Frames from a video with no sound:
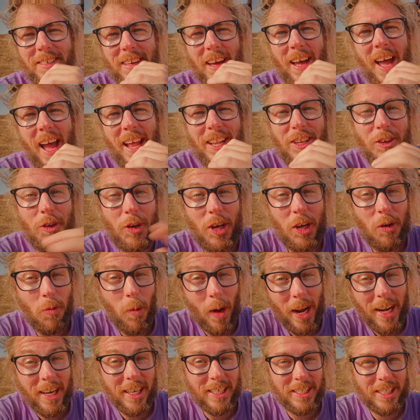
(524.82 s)
And you can
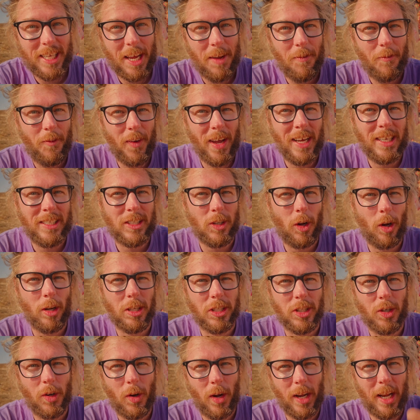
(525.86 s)
win the same things
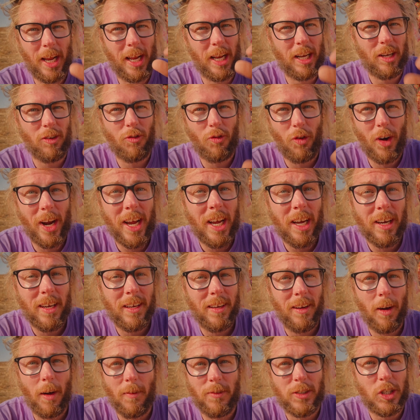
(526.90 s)
also. A little drink
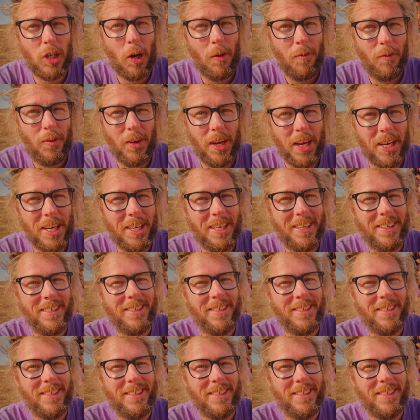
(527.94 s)
of something.